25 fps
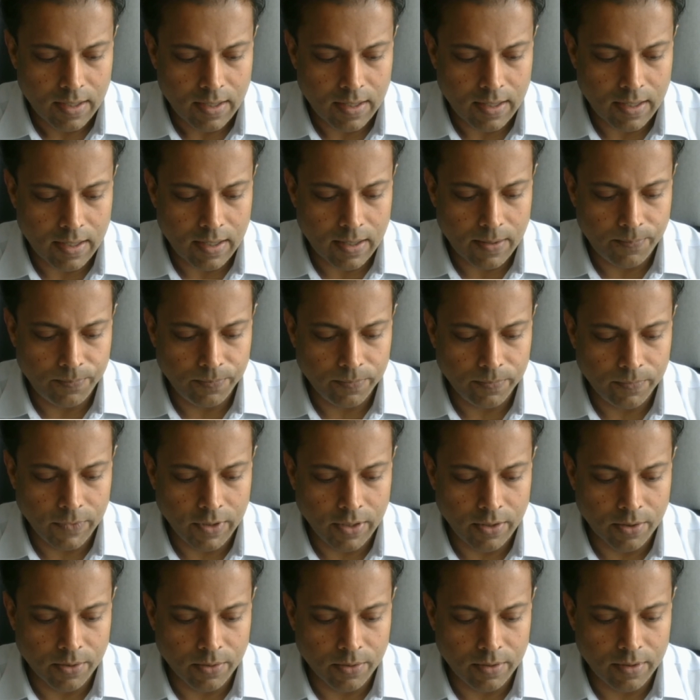uh,
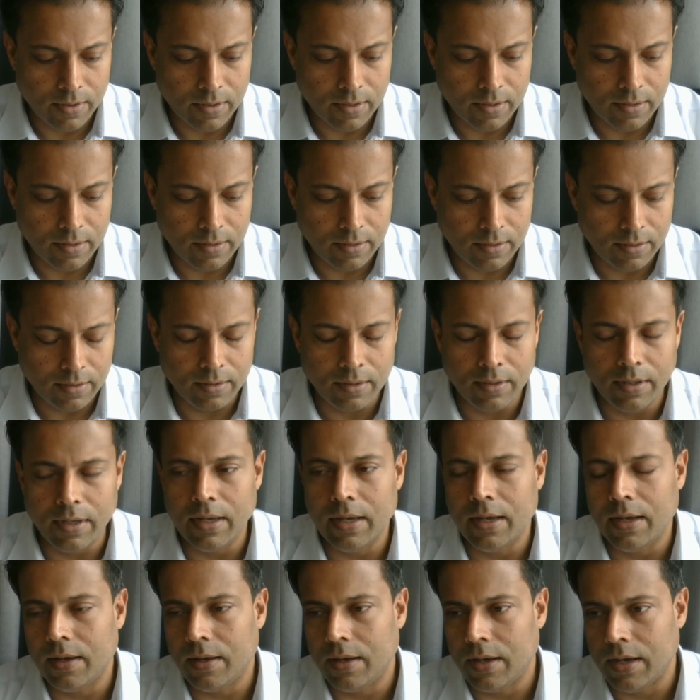you know,
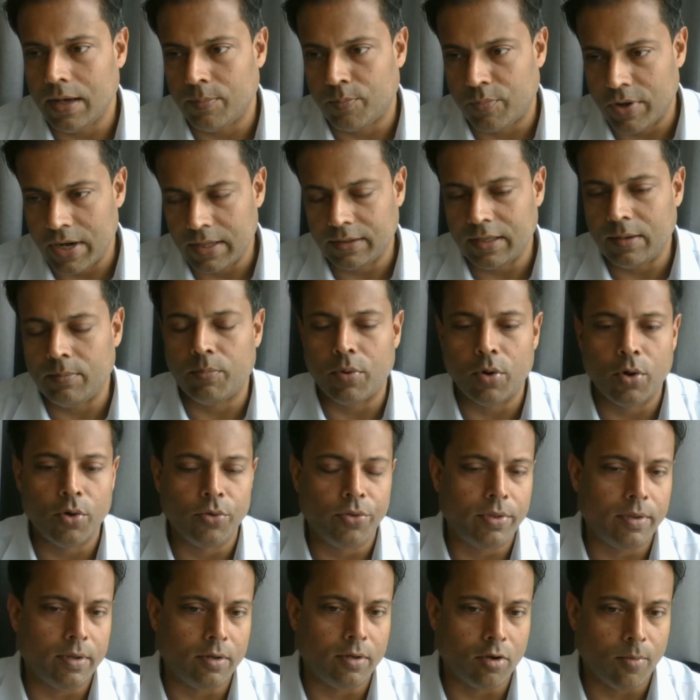it brings in
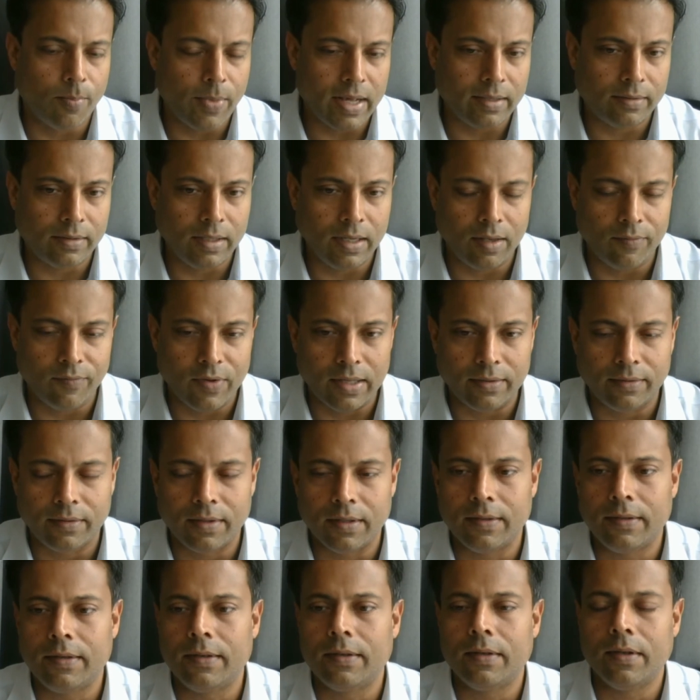both domestic
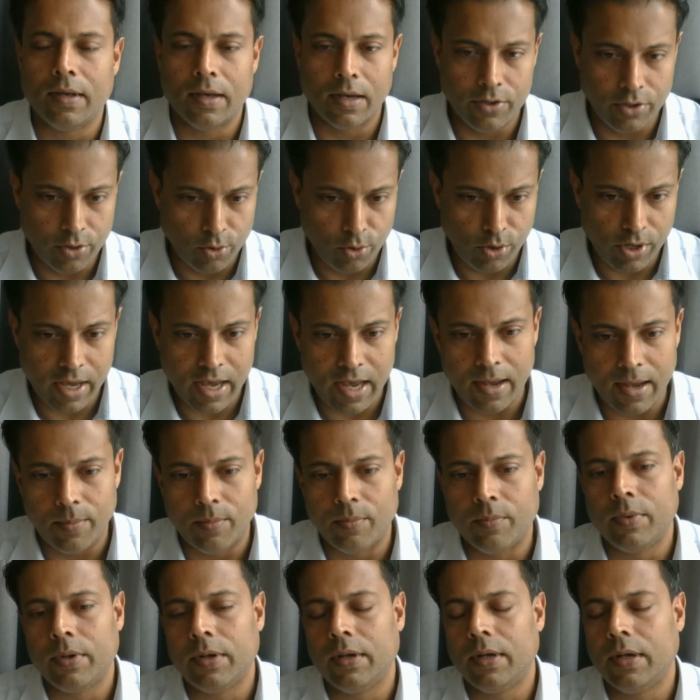investors,
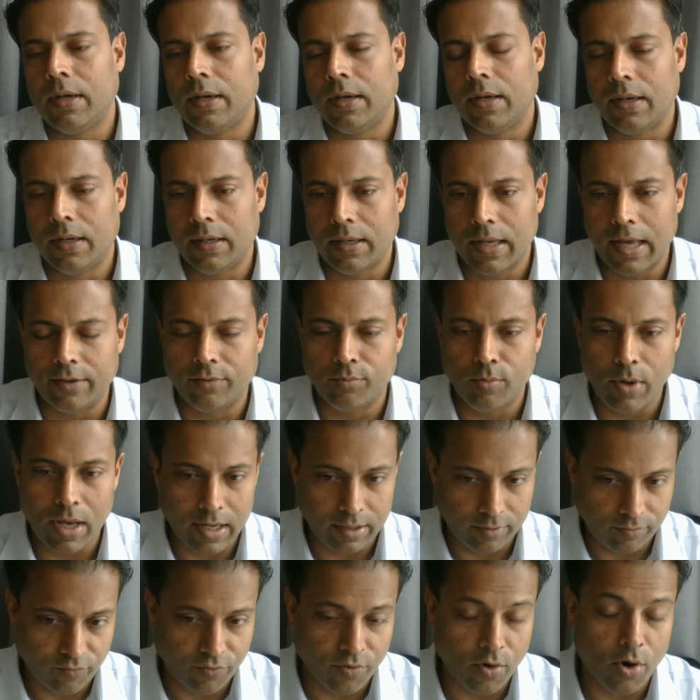UEM, uh, uh, as
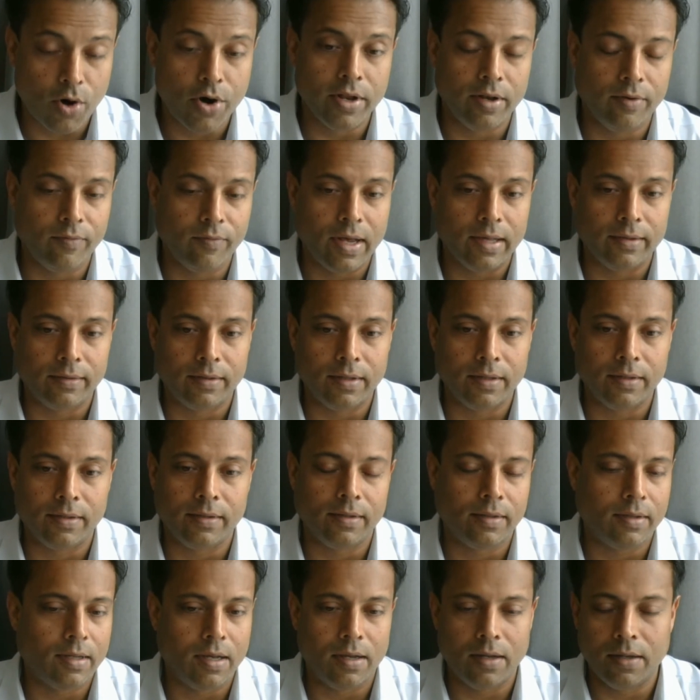well as foreign
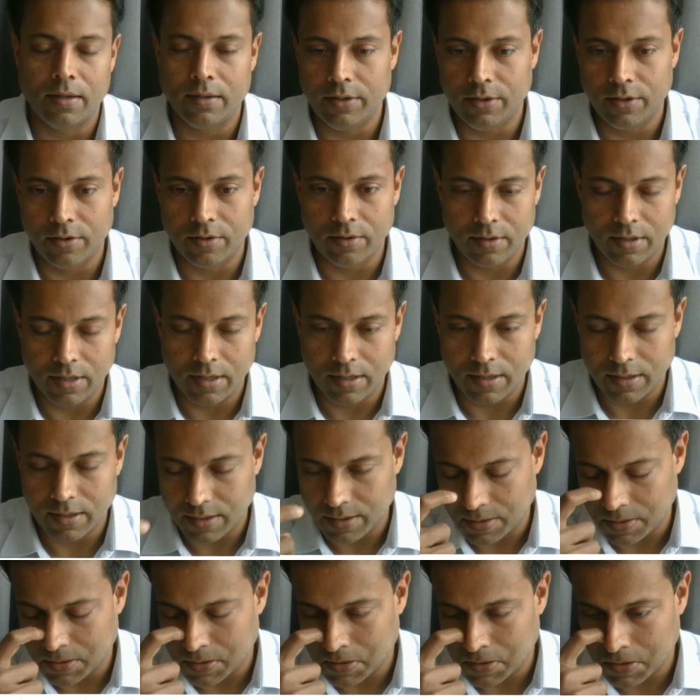investors. you know,
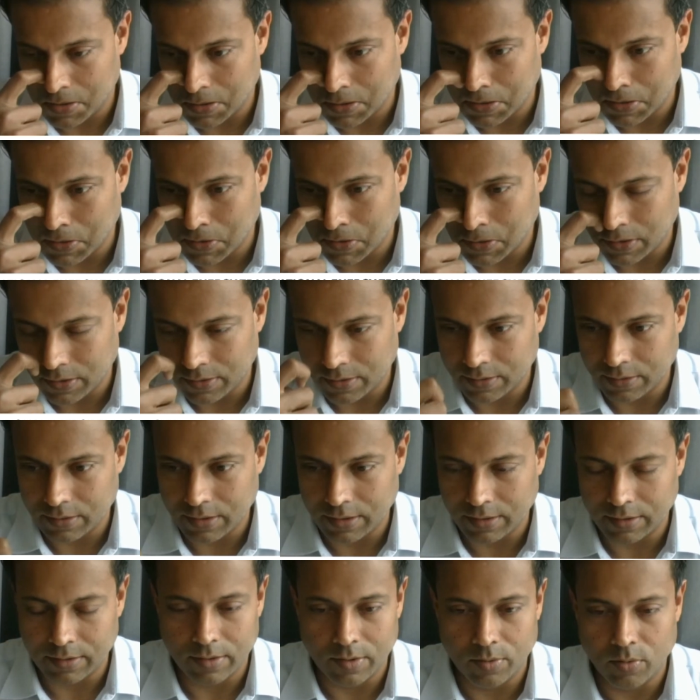
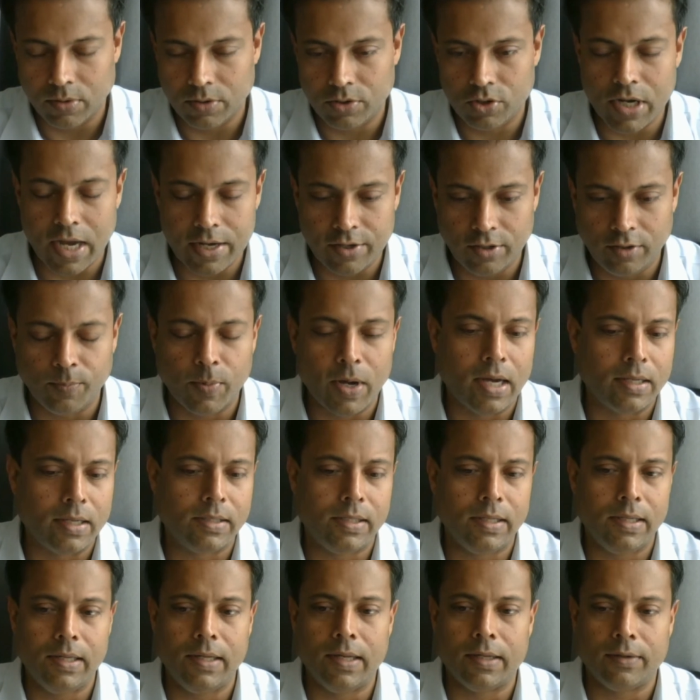things of Chinese
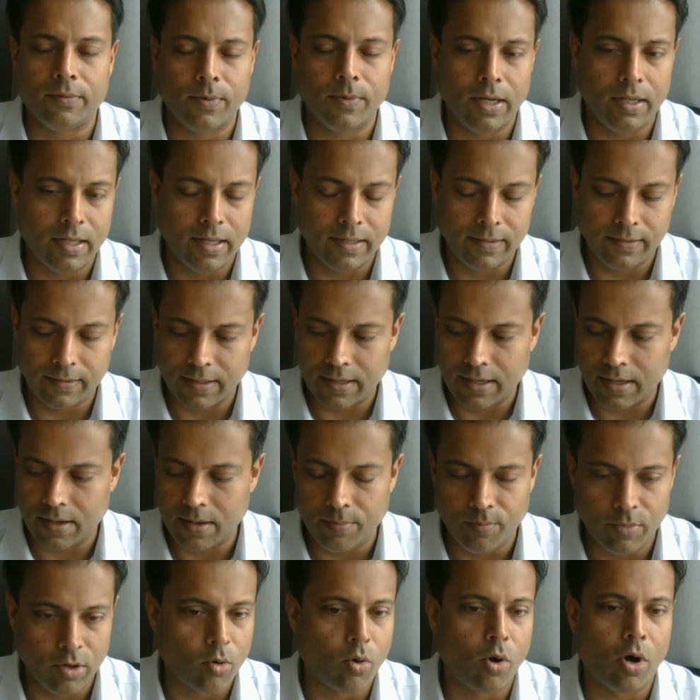Party as well as
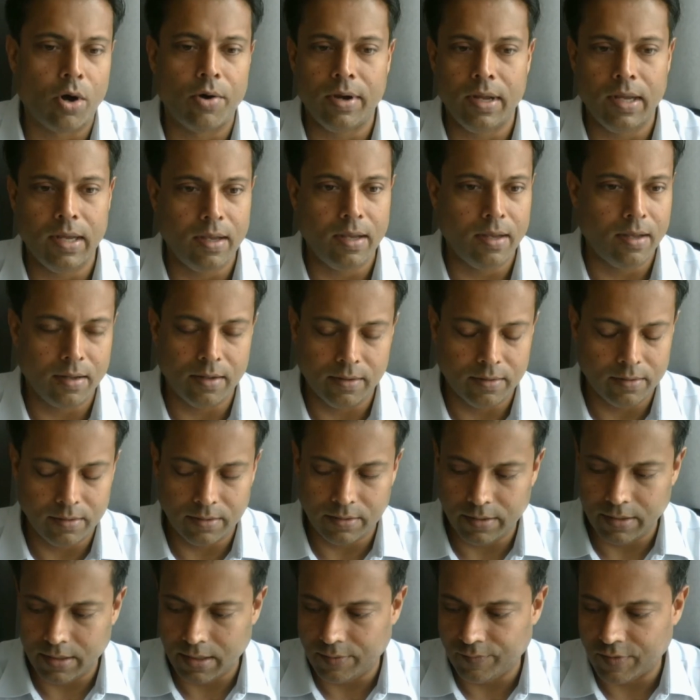Macquarie
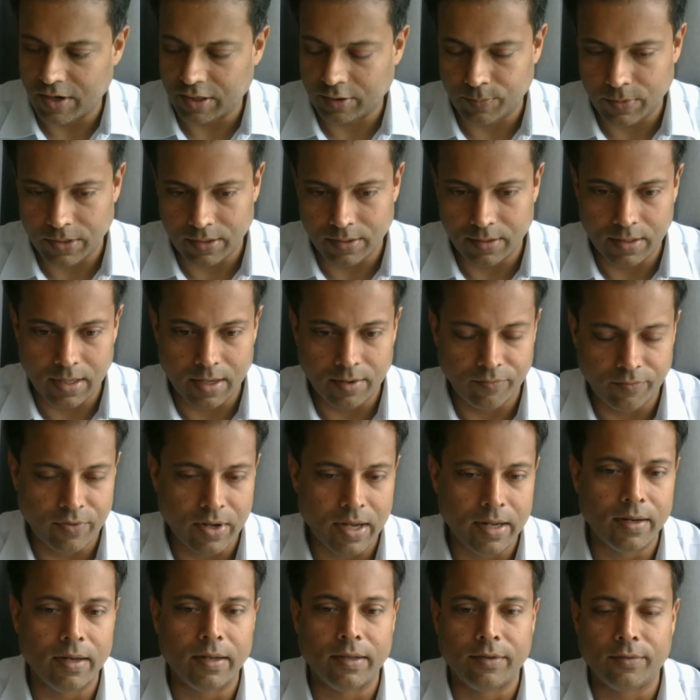Investment
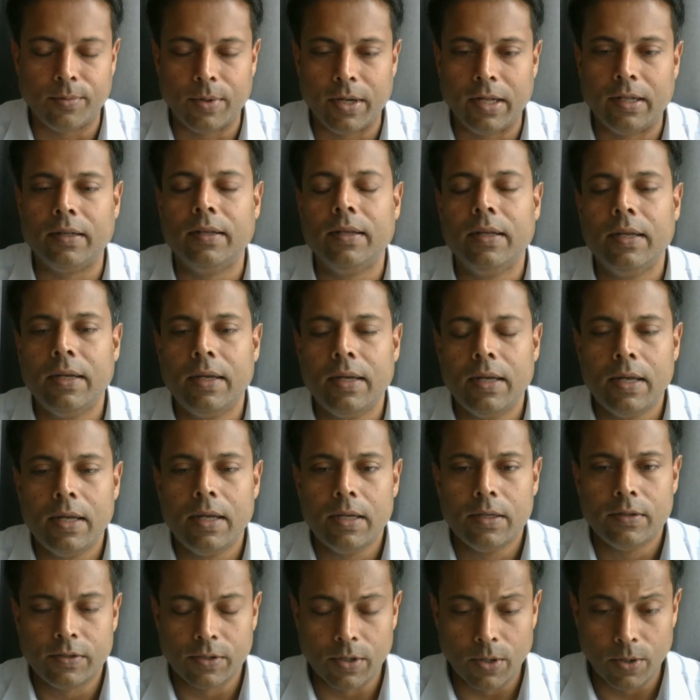Fund as well.
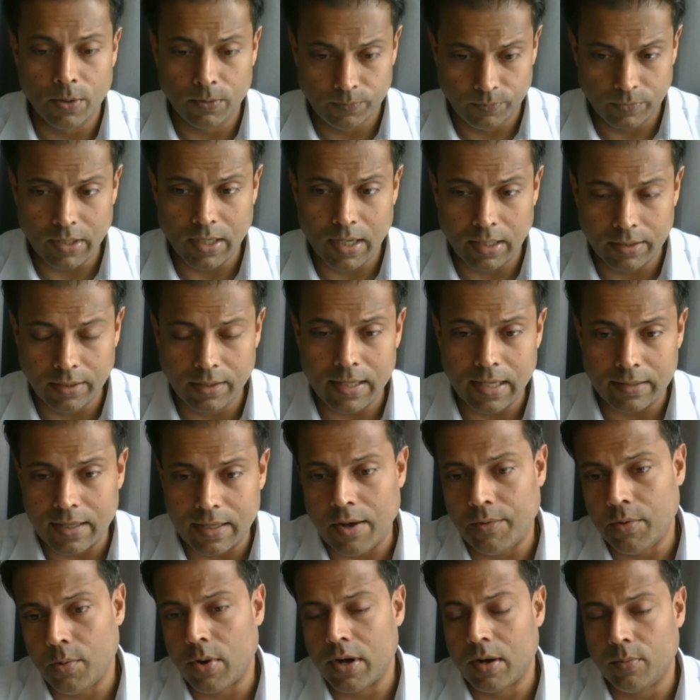So I think that's
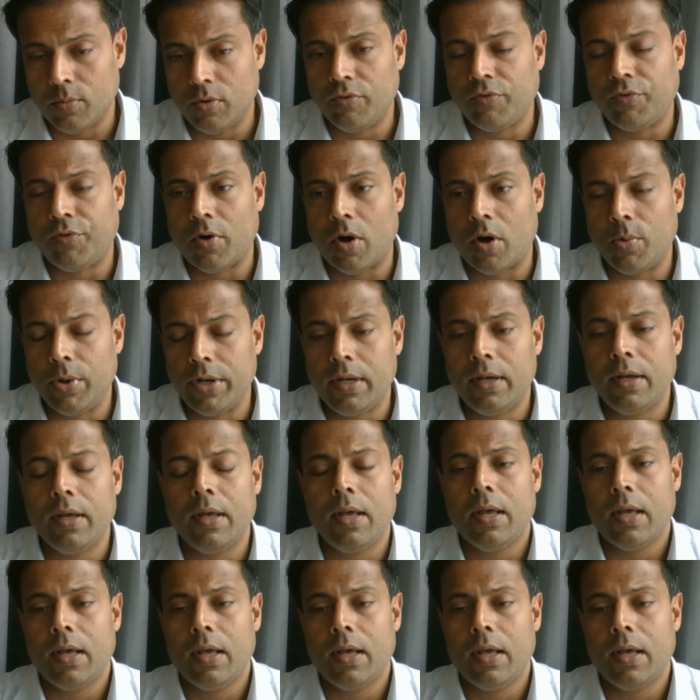how we want to move forward